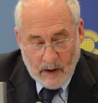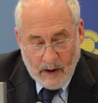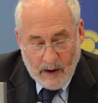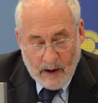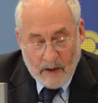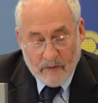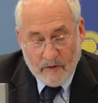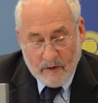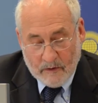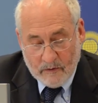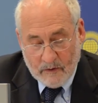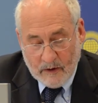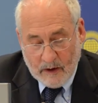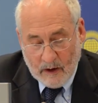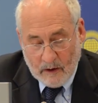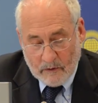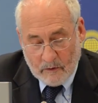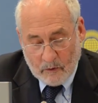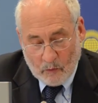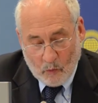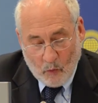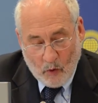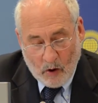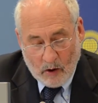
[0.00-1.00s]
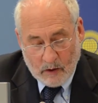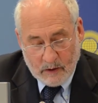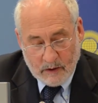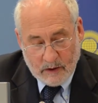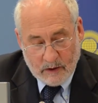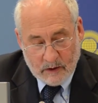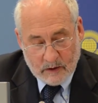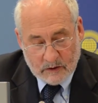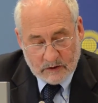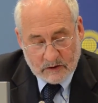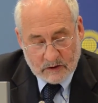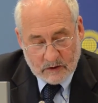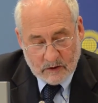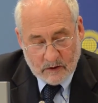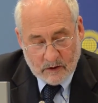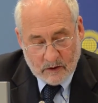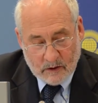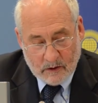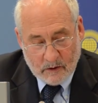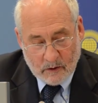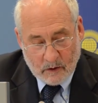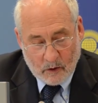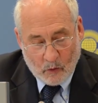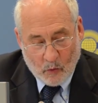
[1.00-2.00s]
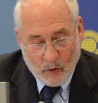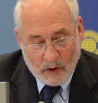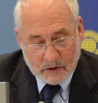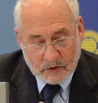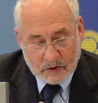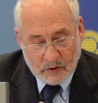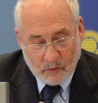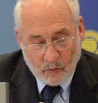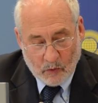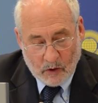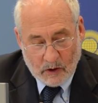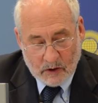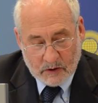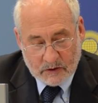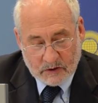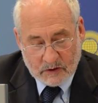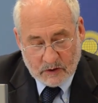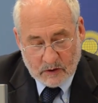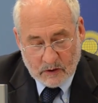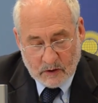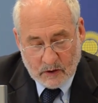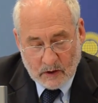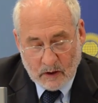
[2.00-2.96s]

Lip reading: And then the other one is, question was,